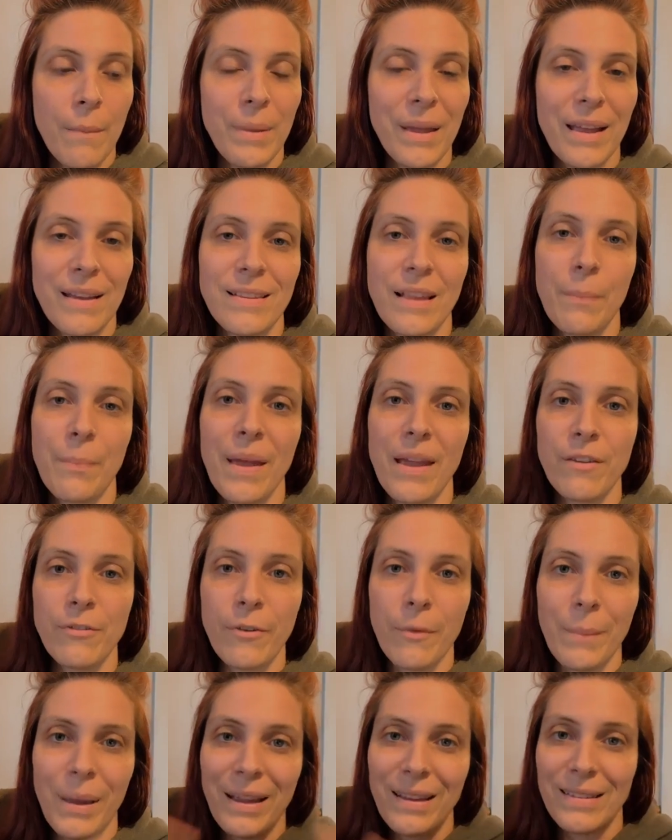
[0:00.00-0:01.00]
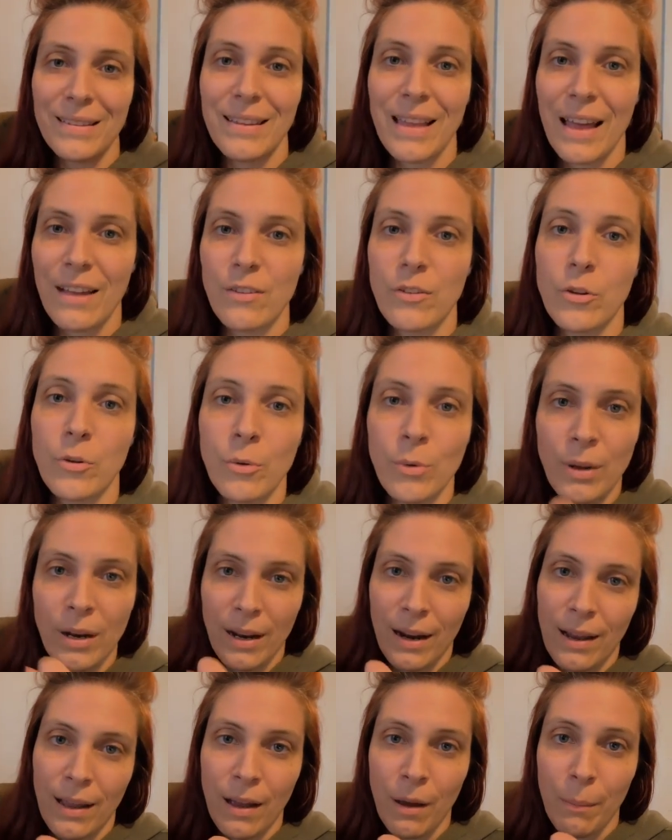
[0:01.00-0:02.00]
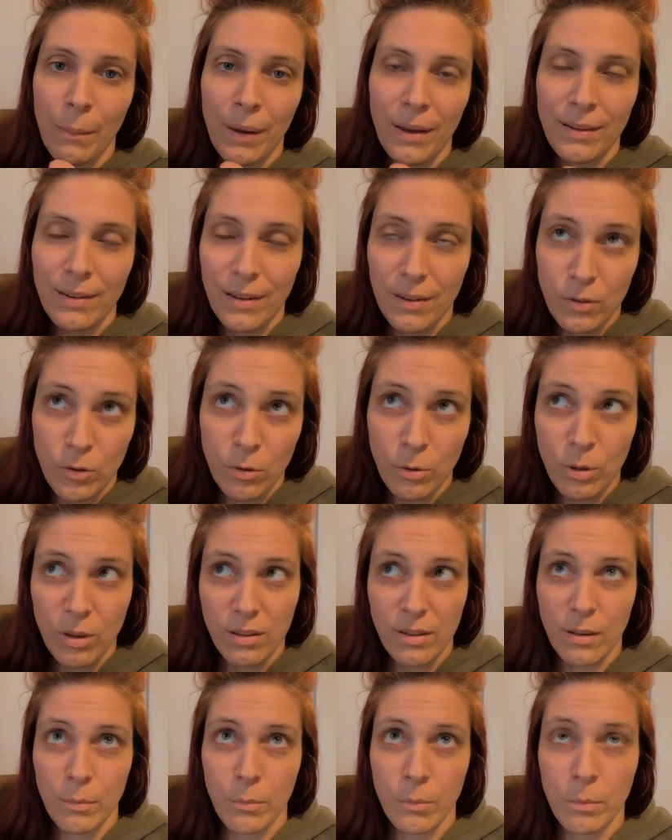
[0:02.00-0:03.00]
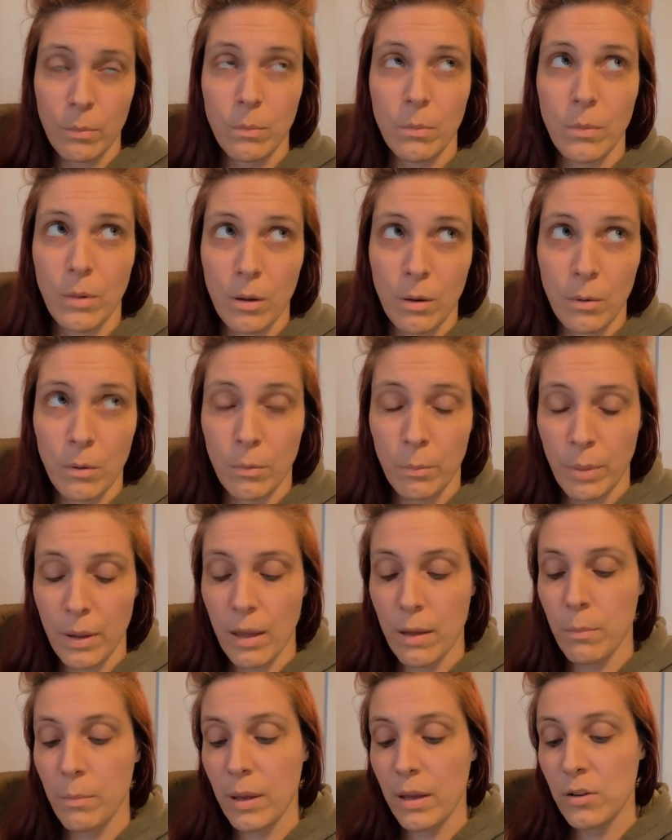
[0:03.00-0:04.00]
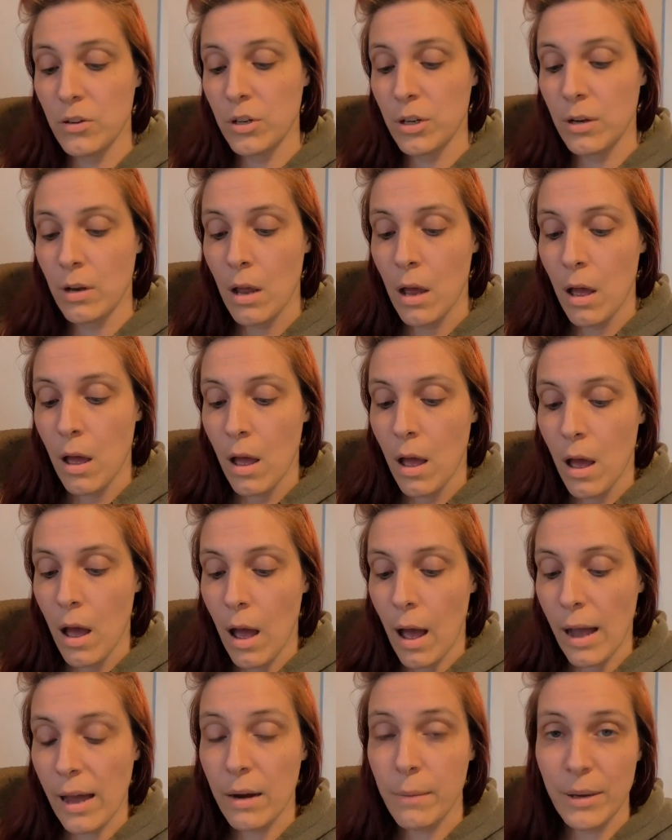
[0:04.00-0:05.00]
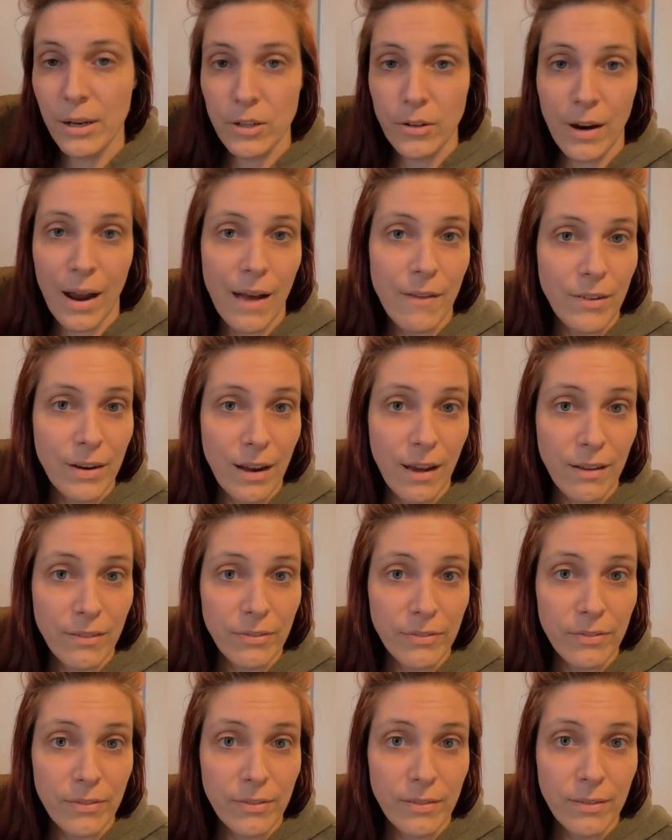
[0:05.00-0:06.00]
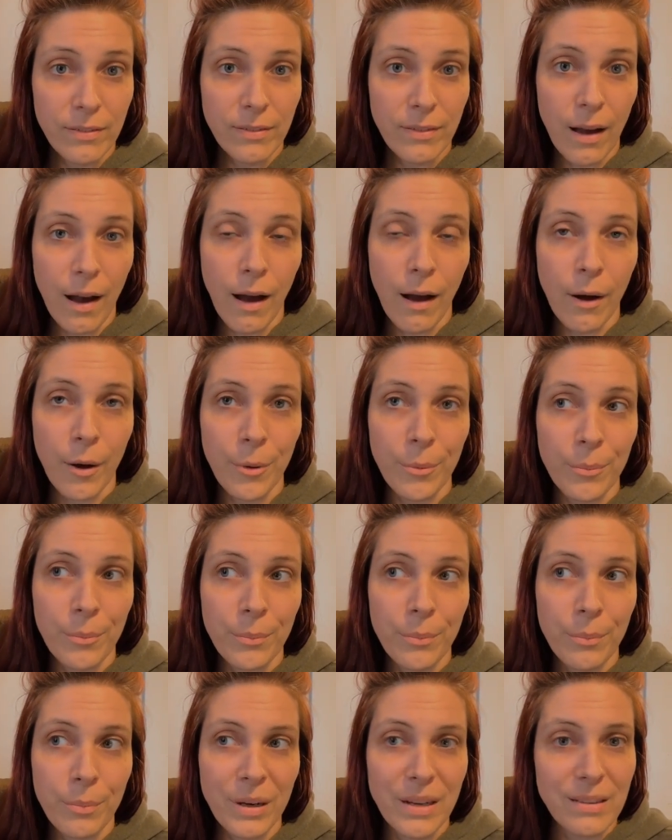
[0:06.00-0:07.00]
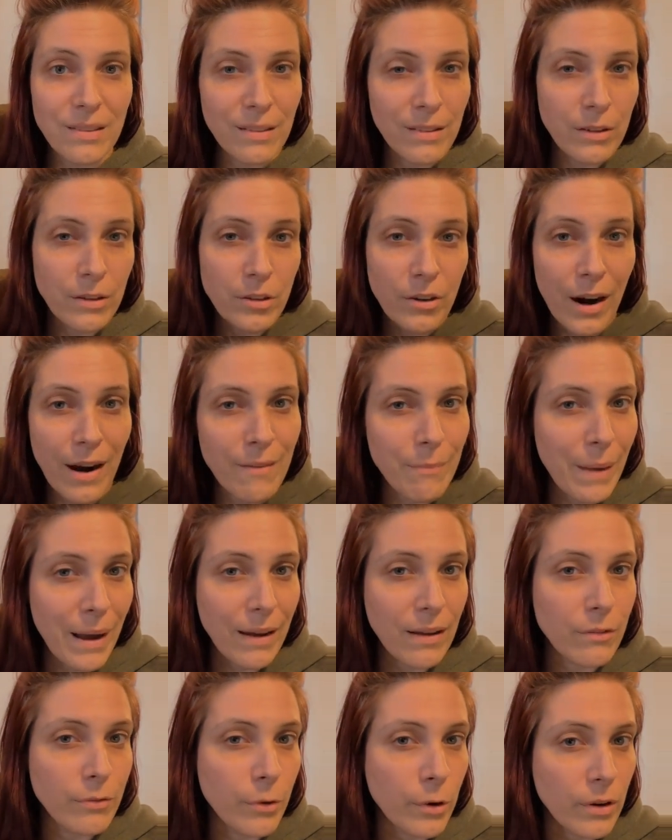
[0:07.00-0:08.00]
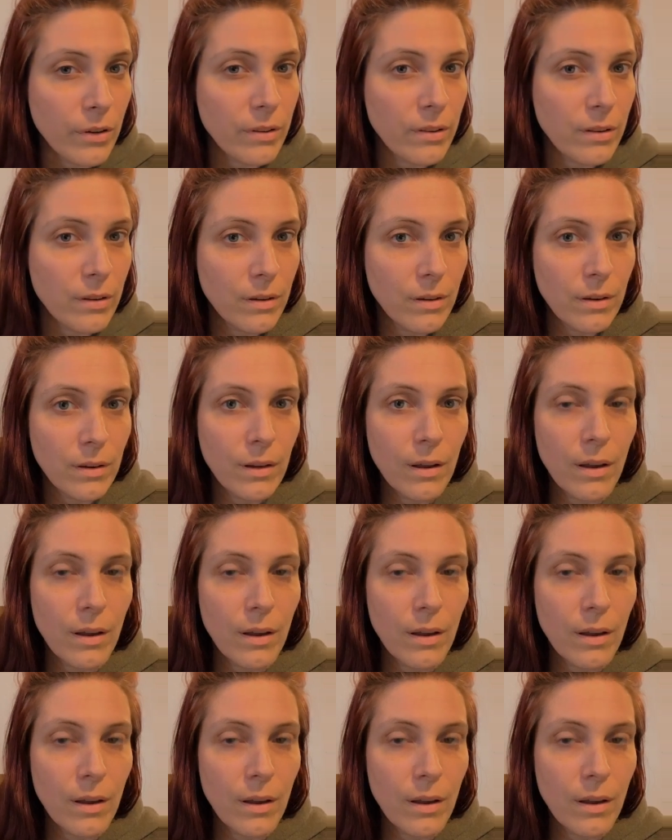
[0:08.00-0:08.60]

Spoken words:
Because I paid for Megan's tattoo and I got mine tattooed because I'm, you know, impatient. I gotta make sure I have enough because of the drive back and forth.